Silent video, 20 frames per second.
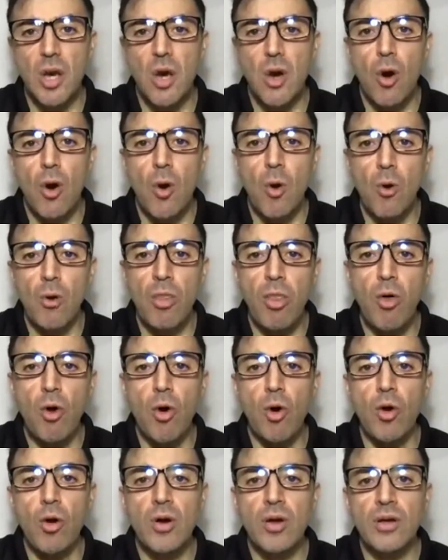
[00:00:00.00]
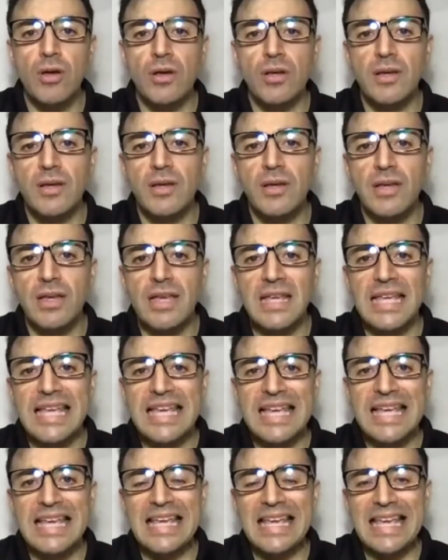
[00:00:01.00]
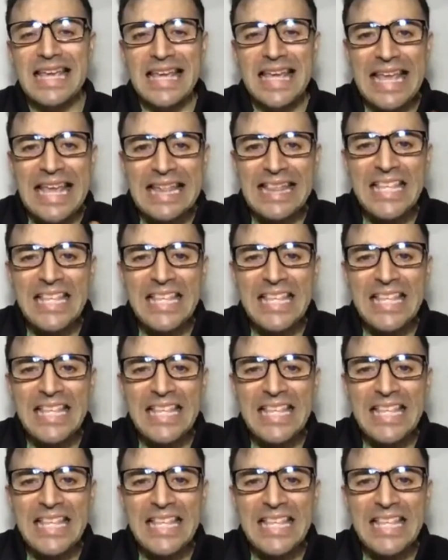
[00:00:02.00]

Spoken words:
Although it